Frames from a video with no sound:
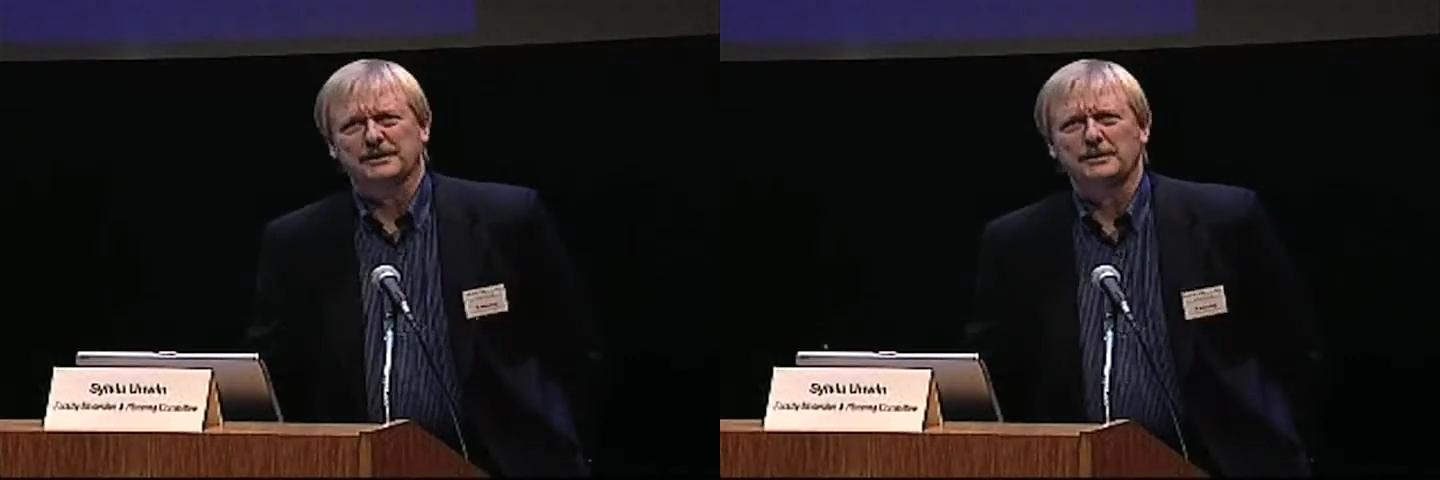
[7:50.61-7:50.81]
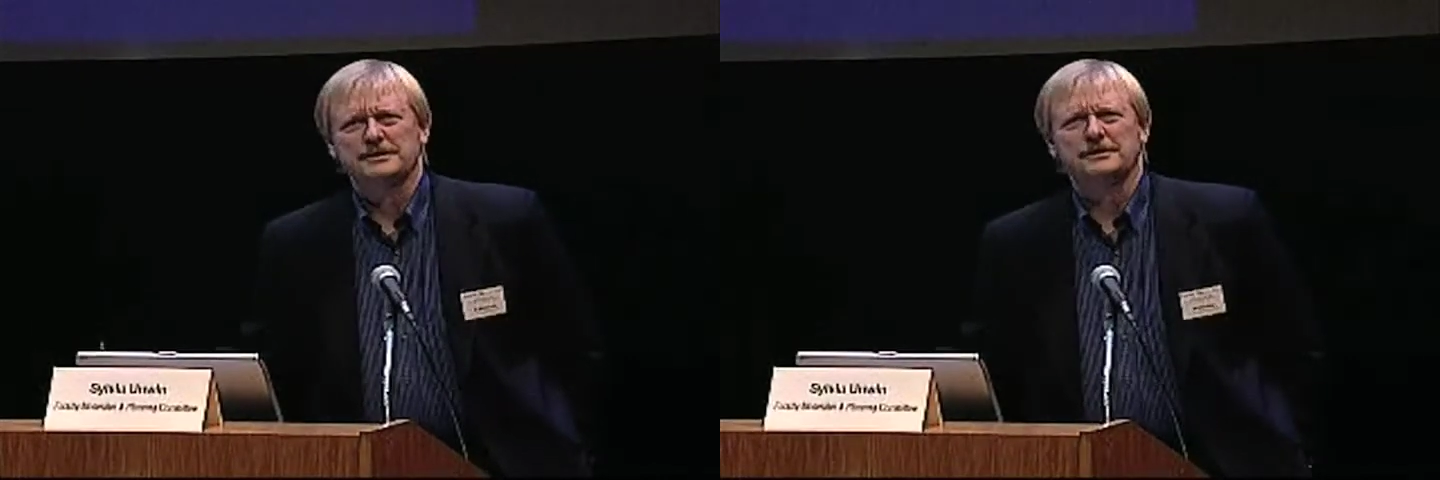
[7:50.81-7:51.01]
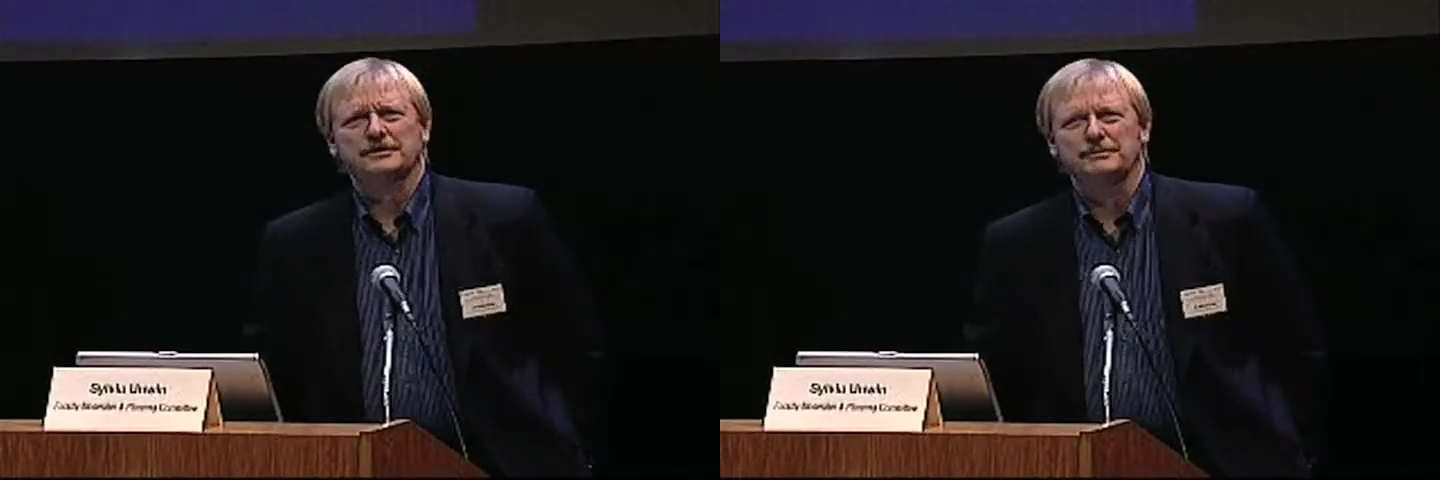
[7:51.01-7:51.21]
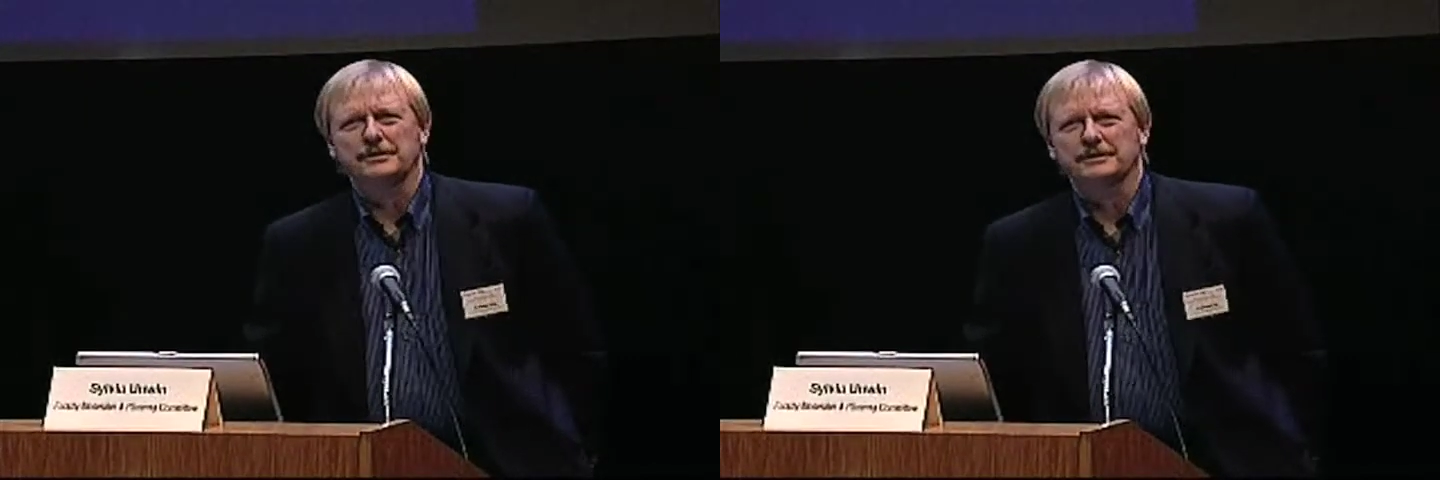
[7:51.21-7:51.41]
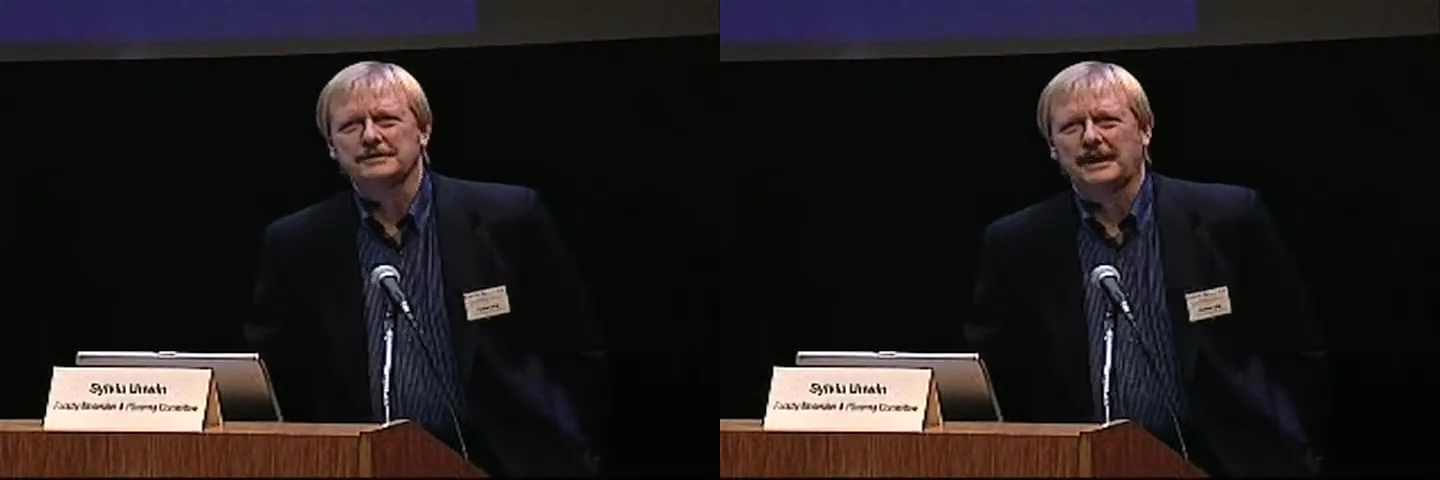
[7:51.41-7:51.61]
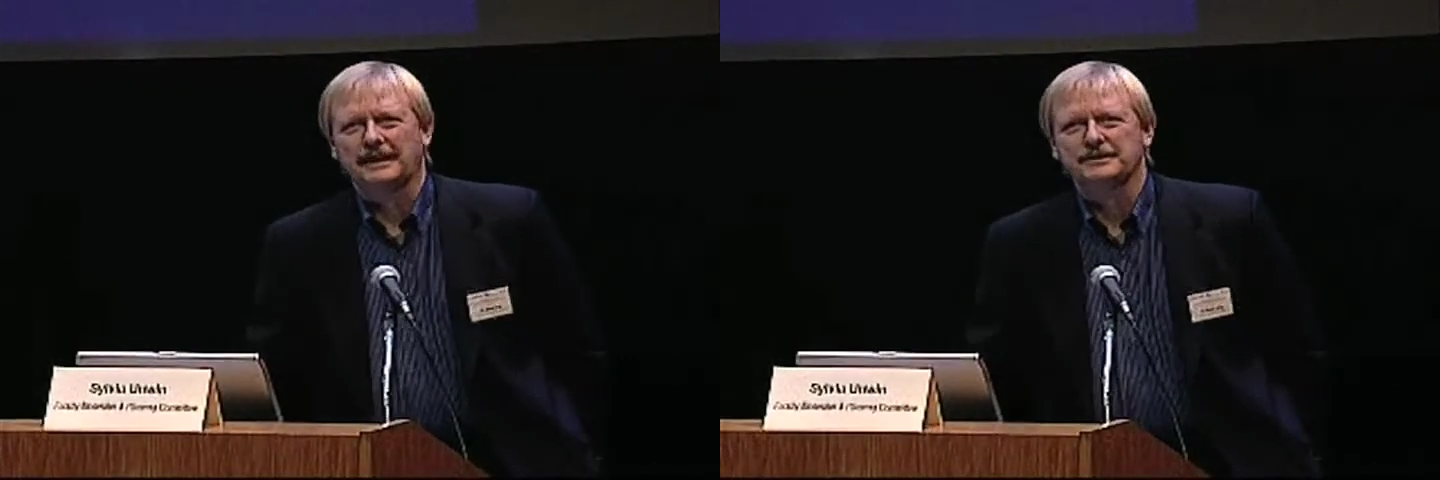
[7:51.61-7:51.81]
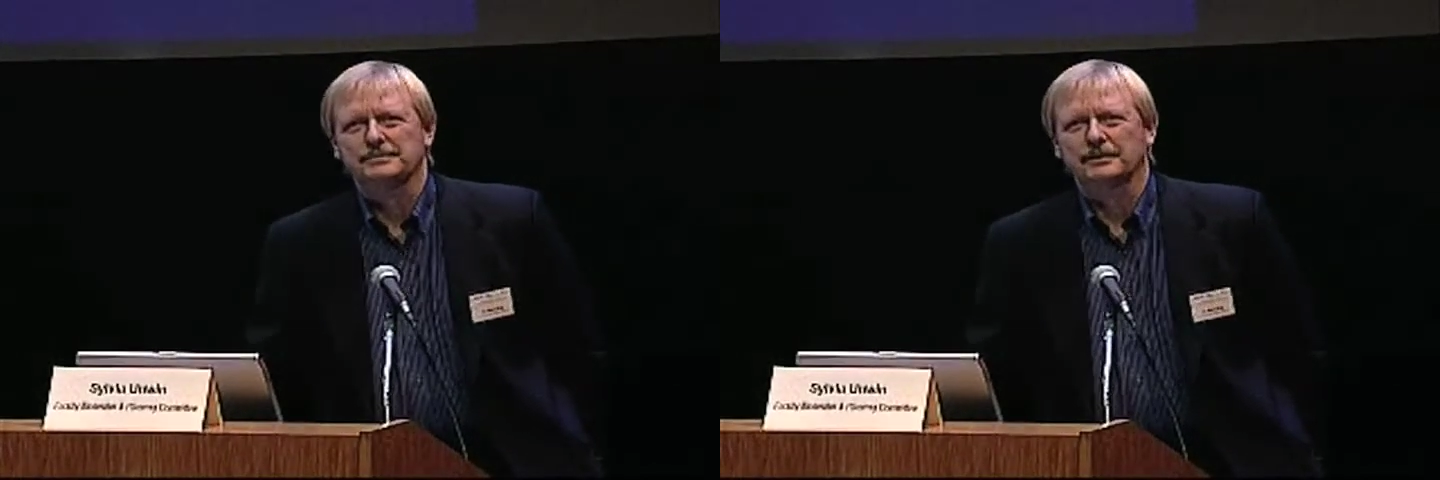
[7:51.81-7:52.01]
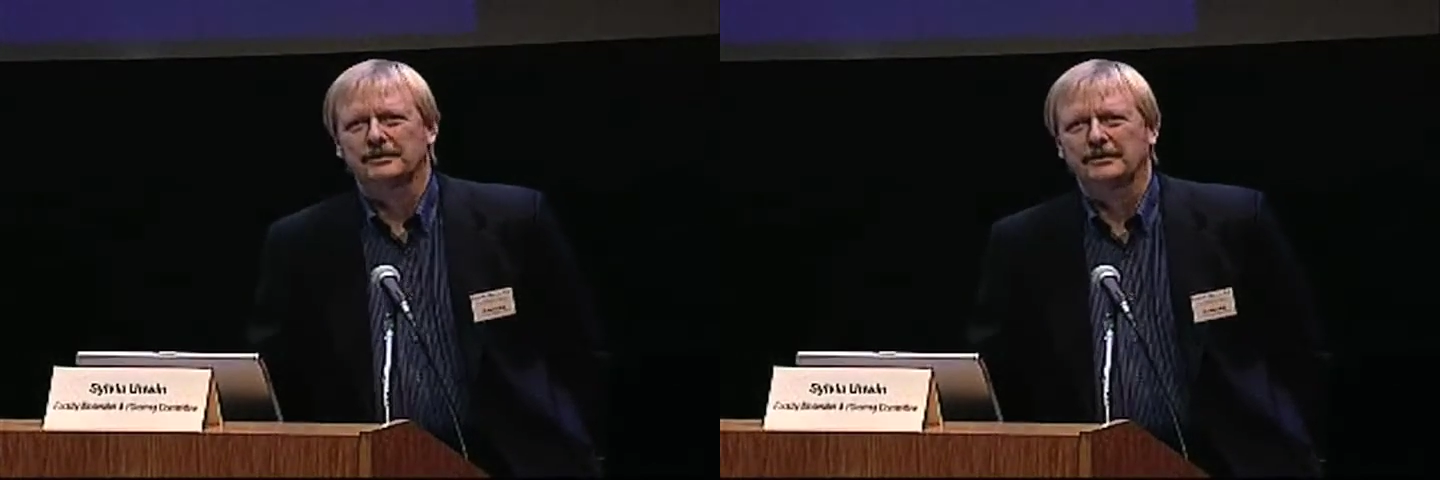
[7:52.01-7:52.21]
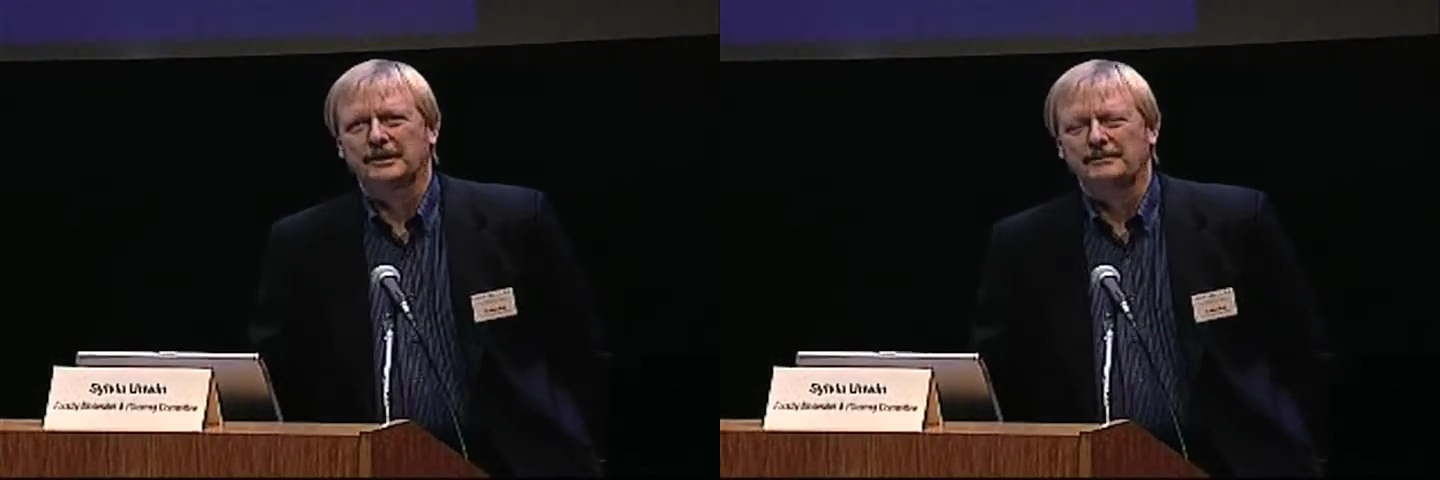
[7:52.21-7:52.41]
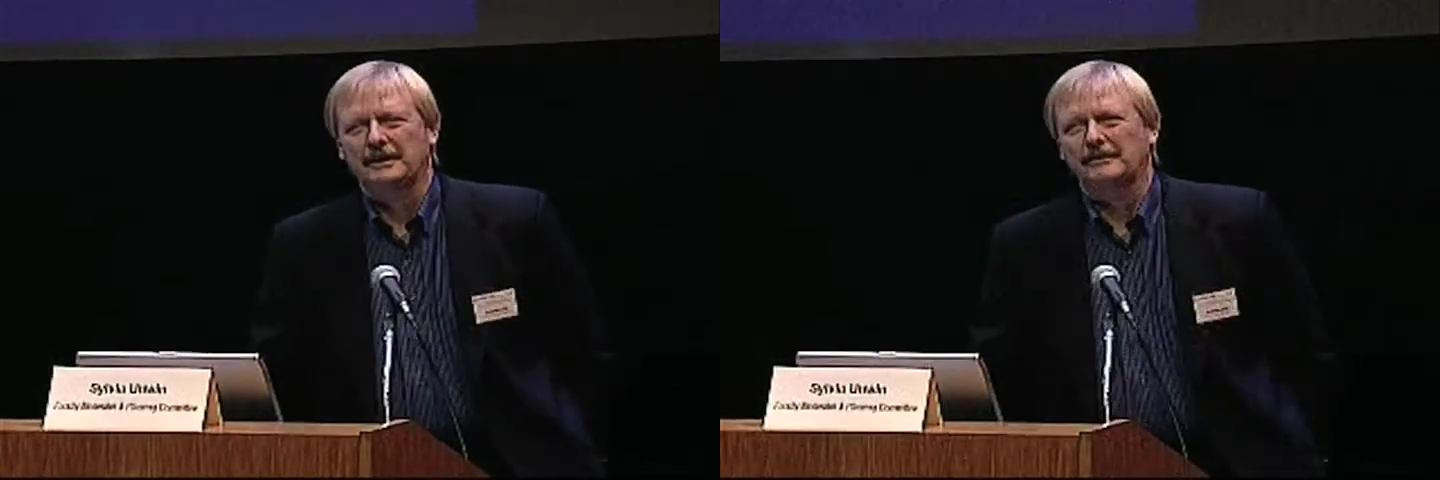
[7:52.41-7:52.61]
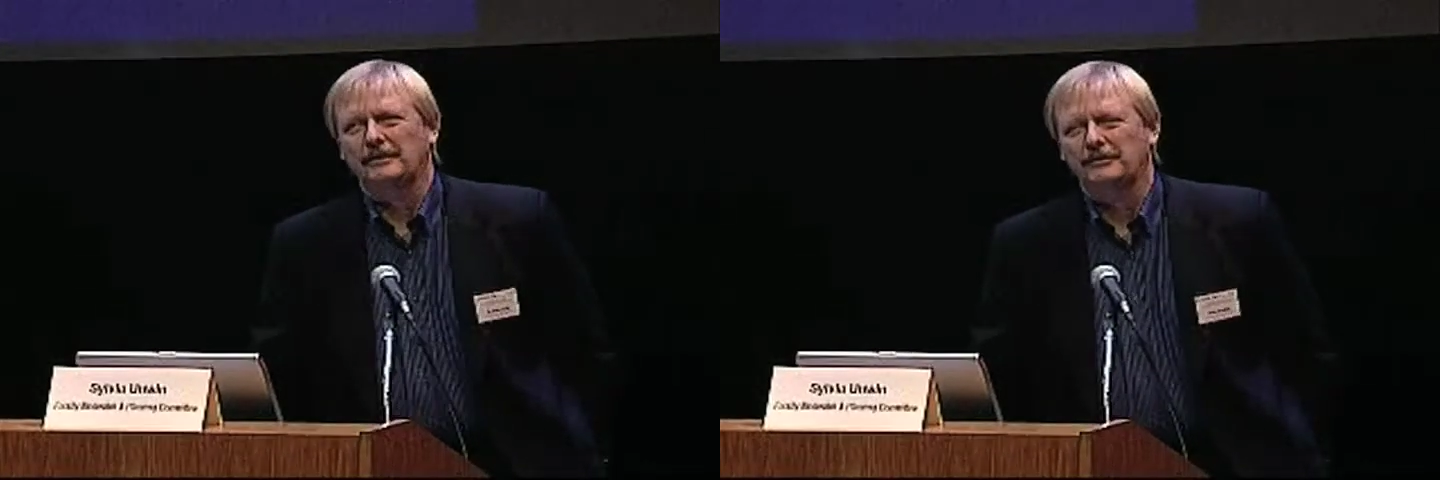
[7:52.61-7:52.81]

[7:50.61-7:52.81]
There was no computer science program yet